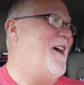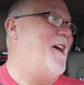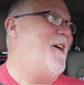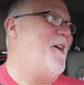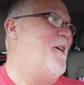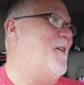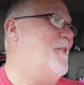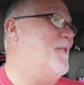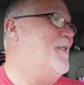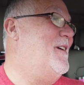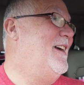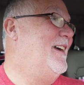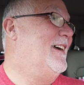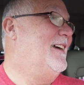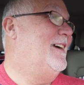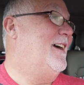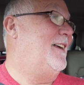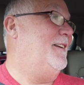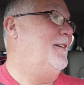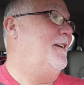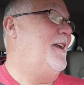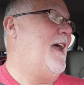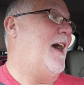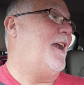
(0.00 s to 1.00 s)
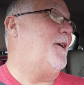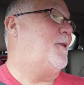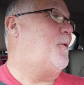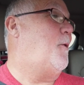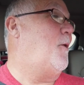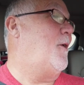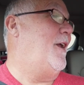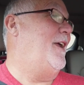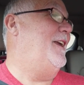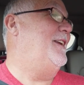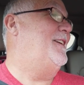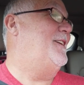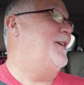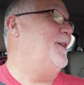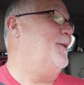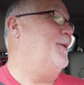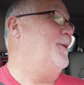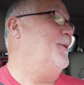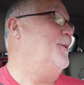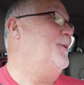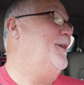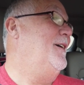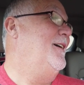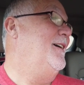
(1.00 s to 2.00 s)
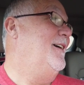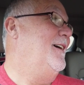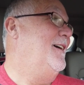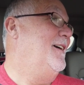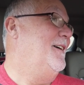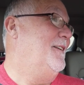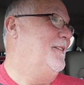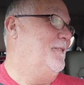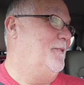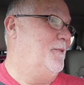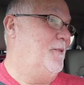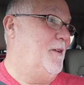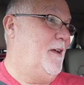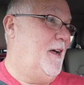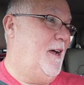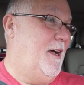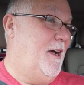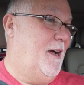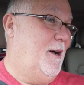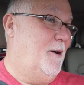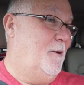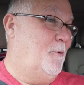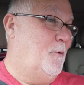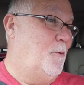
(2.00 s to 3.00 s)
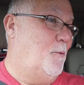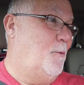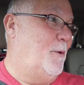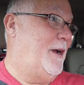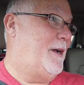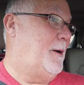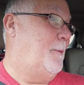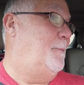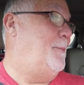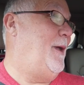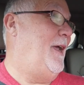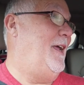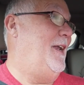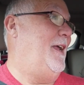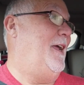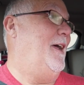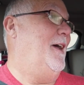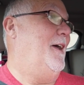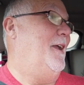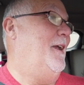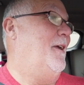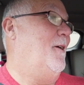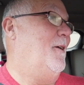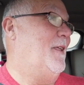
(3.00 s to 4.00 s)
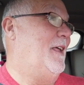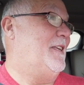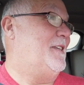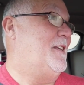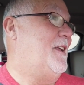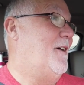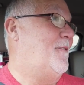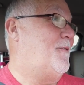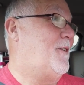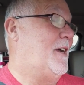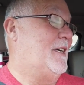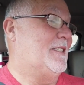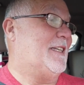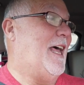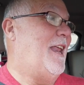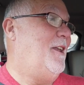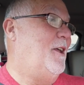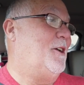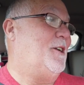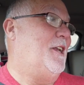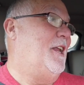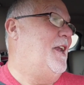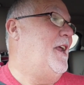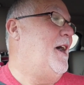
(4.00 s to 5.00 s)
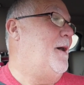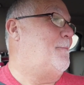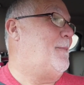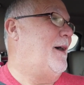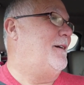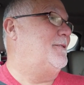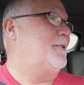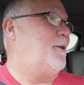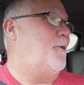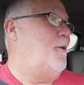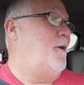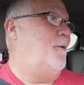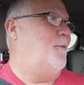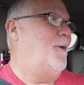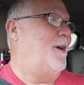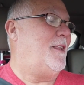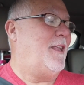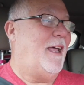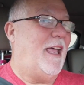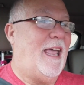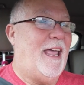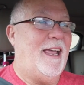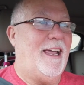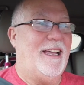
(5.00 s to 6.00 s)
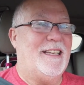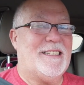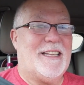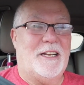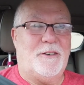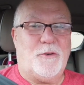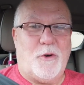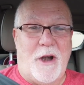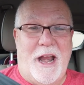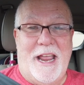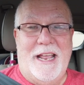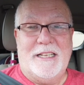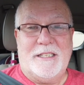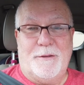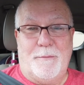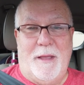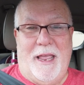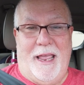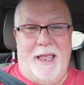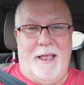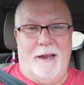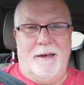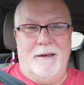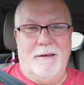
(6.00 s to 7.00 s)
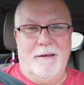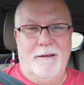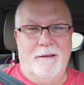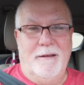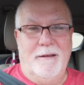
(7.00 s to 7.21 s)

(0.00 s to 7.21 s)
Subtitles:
No. Not according to Wikipedia and all that stuff. Because I looked it up. I was going, what the heck is a trans man?